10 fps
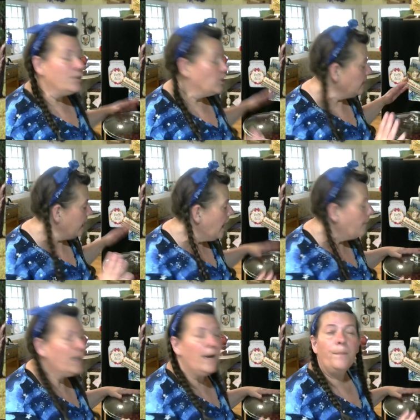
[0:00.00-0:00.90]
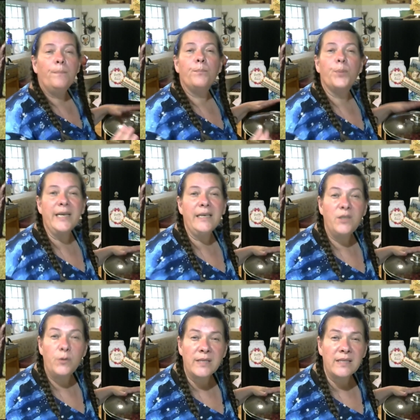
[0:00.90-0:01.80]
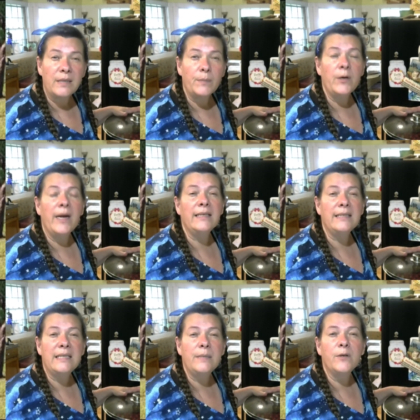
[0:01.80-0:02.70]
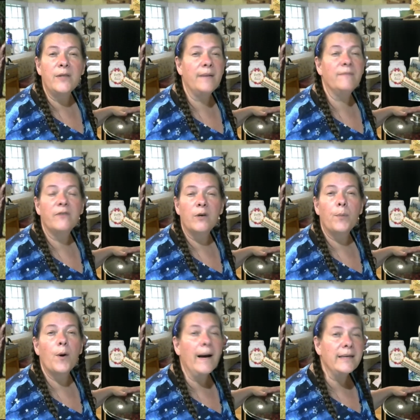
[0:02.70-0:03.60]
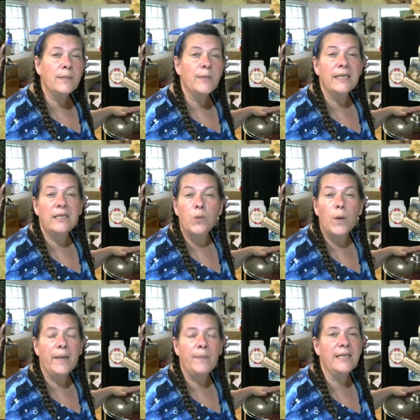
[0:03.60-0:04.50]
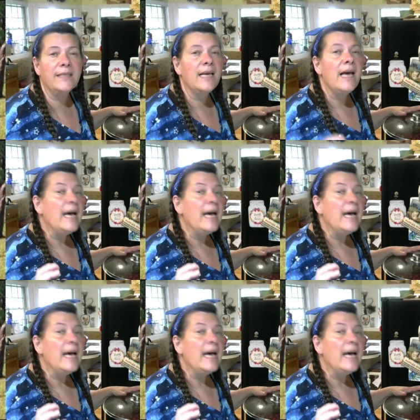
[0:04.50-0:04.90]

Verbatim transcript: Just cap it up, bring it to a simmer, and simmer them for approximately 20 minutes